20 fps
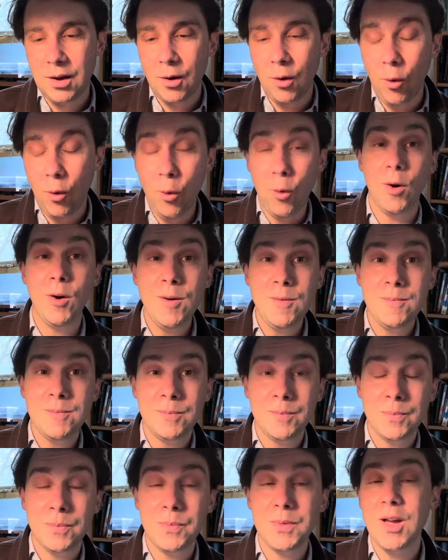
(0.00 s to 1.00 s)
Or
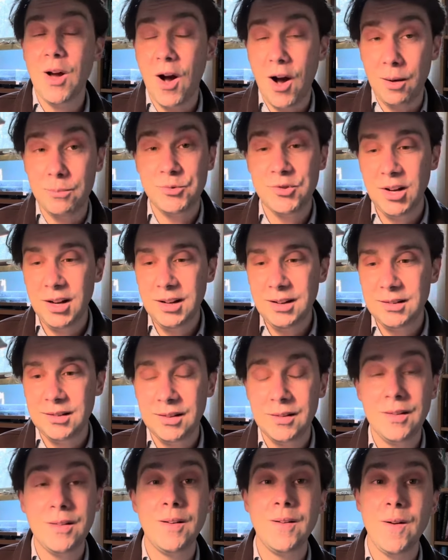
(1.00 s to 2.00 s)
the object
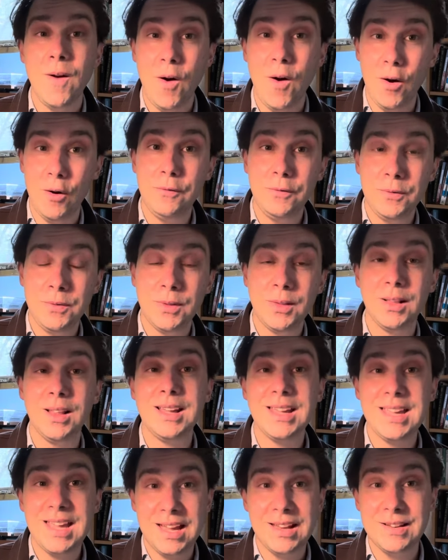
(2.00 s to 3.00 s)
of the
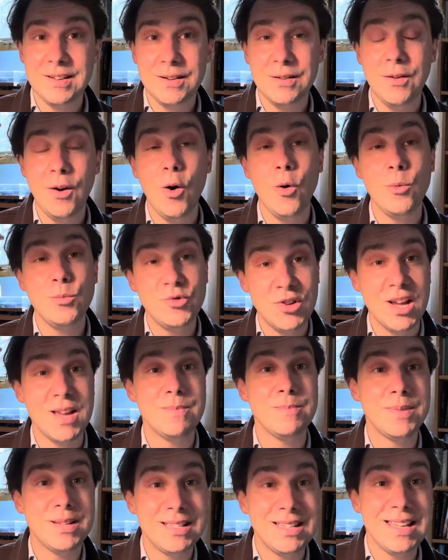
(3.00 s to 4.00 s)
Lacanian
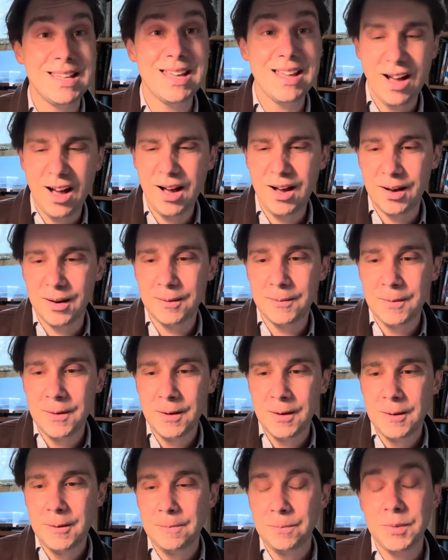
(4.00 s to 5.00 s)
objet petit a,
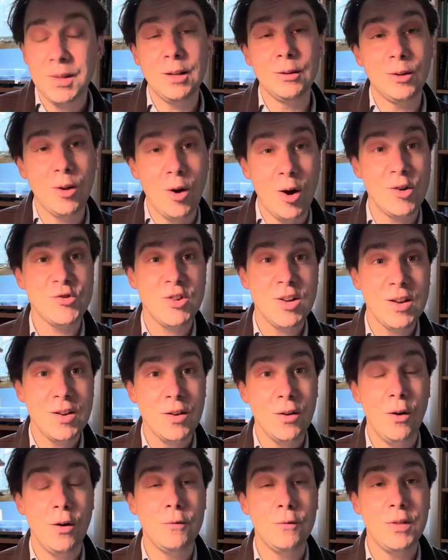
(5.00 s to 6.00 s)
the logic
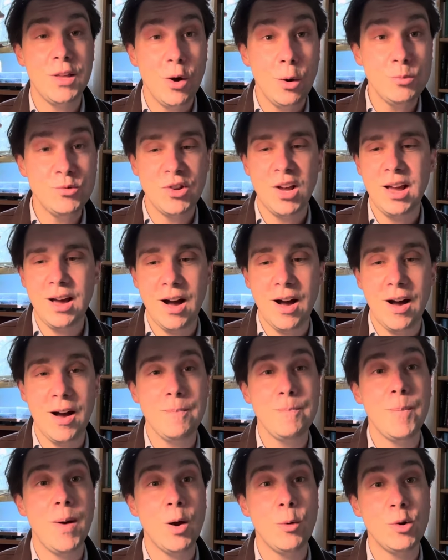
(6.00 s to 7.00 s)
of the objet
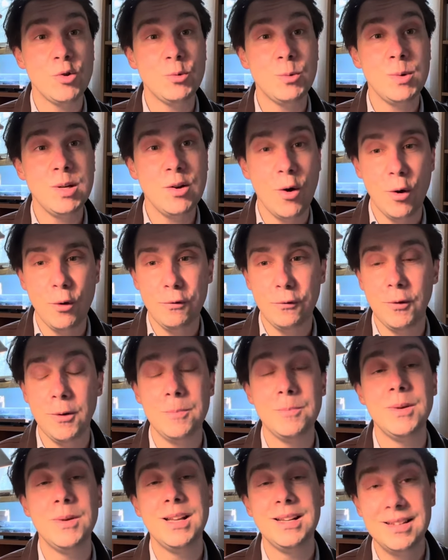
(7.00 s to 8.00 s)
a by which we go
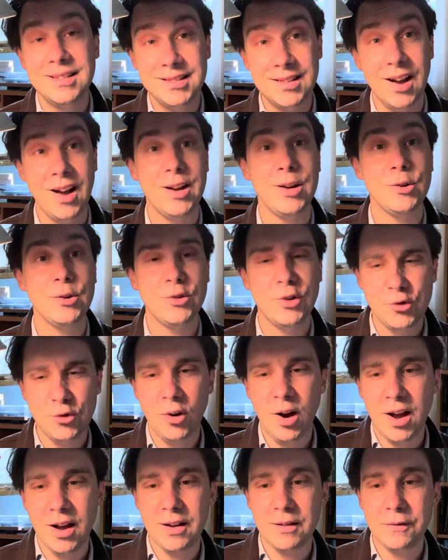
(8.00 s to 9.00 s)
from desire to
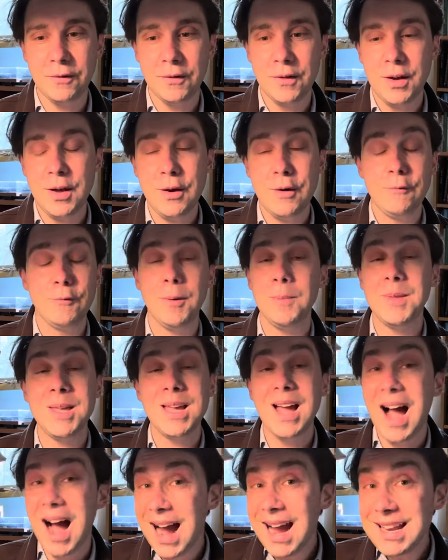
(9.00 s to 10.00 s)
drive. From the
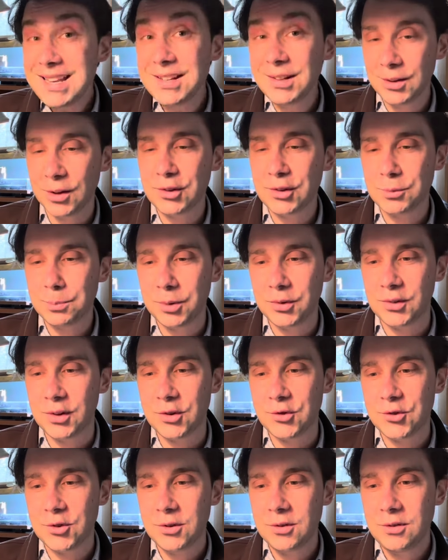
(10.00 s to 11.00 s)
idealist
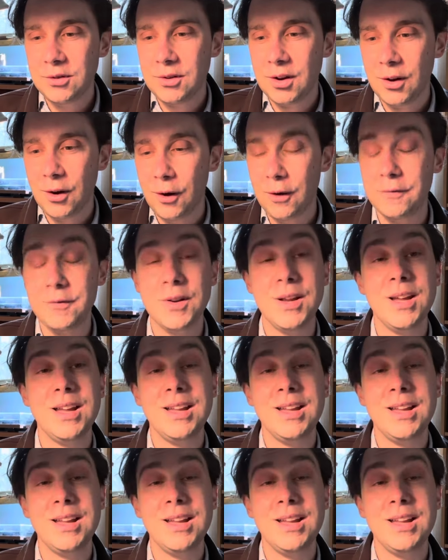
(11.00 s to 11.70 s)
position of